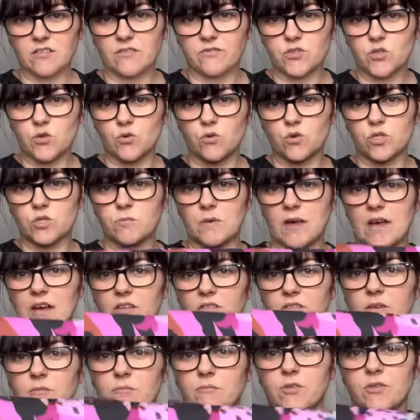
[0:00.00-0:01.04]
I've talked
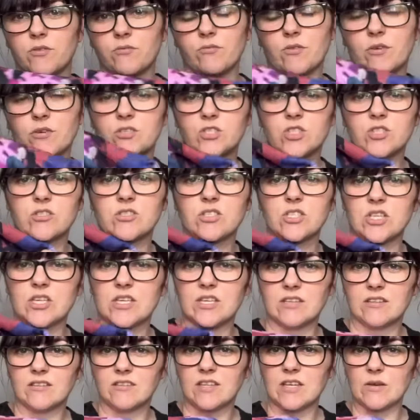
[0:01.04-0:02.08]
about them through, just so you
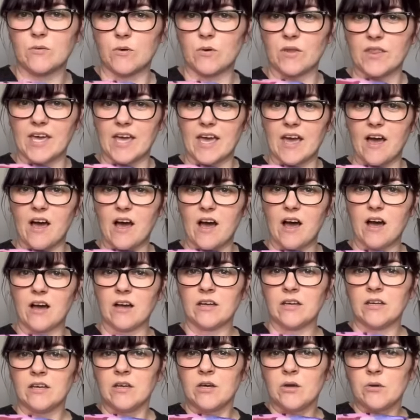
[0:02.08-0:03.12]
can see what they are.
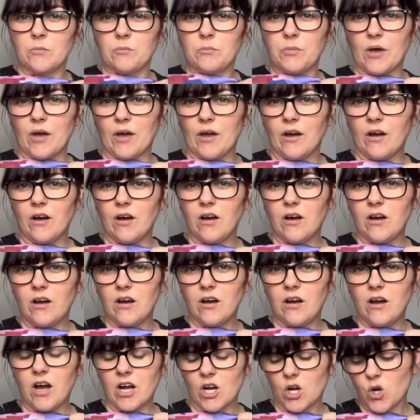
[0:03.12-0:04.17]
But
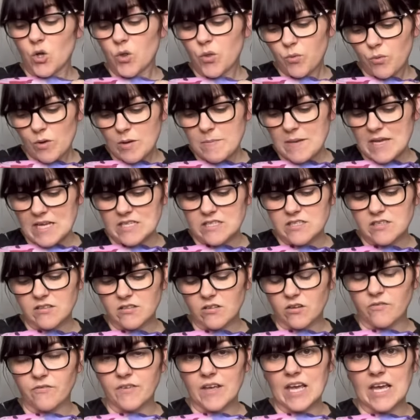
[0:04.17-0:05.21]
I got 3 meters
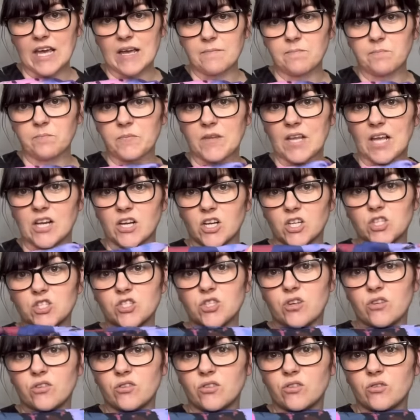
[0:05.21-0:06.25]
of it, and I
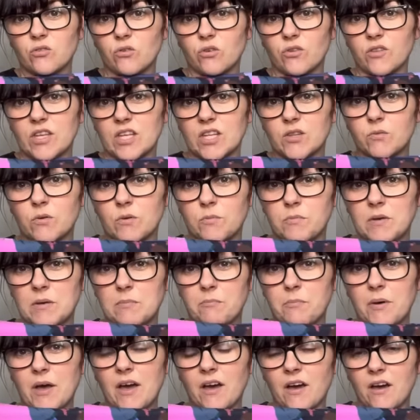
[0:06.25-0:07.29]
just thought this would be
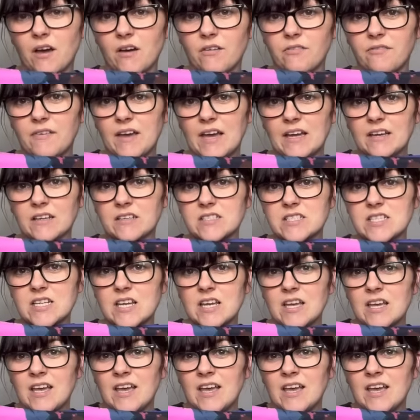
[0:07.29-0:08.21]
perfect.